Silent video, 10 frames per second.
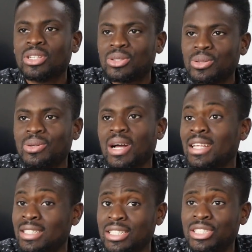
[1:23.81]
So
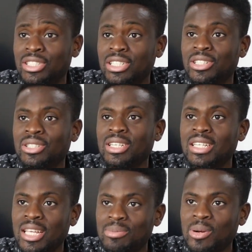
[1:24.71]
as an engineer, he
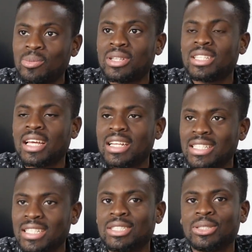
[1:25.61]
came up with the
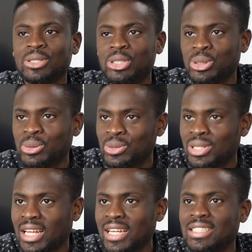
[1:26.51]
idea to use
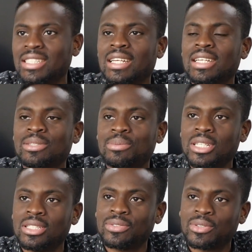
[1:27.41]
lighting as a
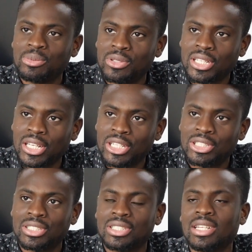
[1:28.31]
means of
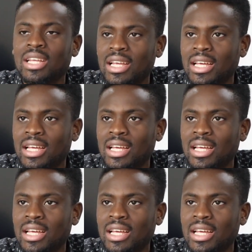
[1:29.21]
communication